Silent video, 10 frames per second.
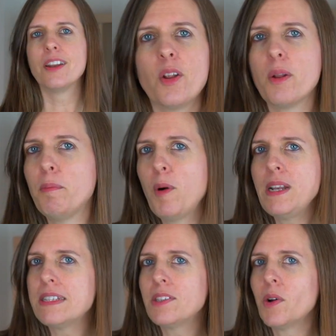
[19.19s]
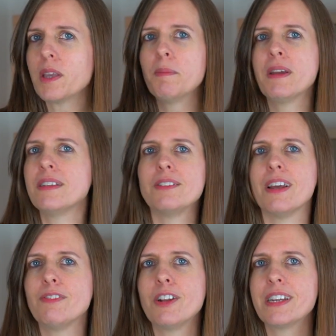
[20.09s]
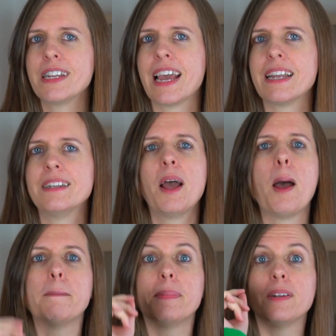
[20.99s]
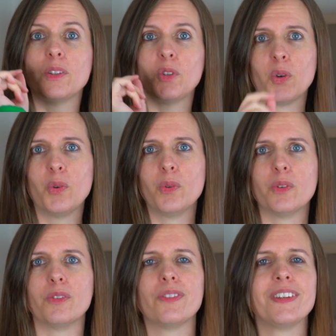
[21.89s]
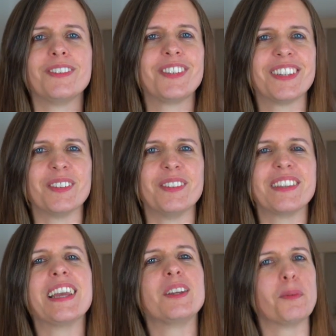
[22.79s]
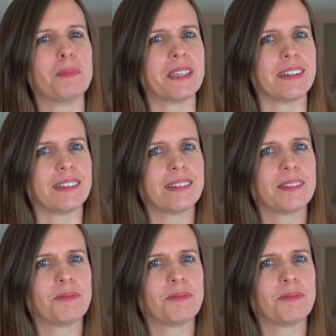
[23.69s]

Not a pointless document you never look at again, but a tool for you to use in your business.